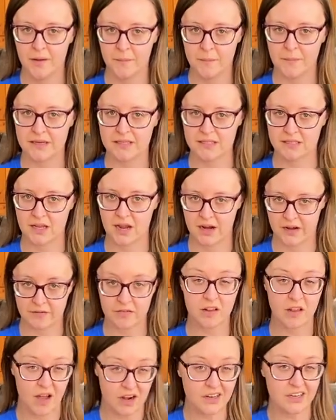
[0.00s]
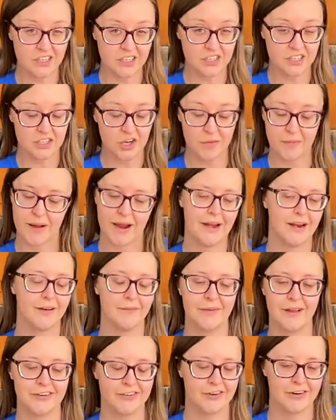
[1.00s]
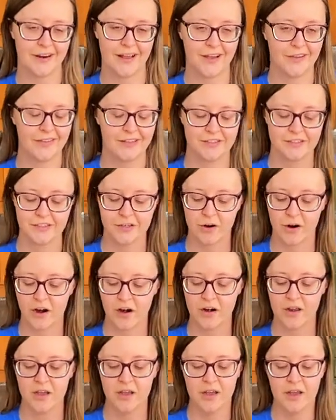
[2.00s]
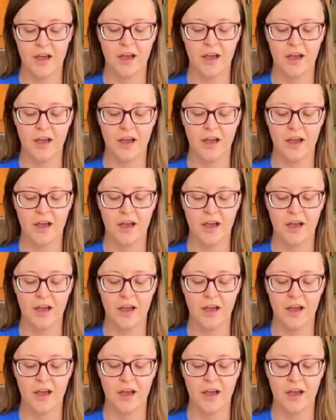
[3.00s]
Mix kind of a lot of dish soap. I didn't measure it out, that's too hard.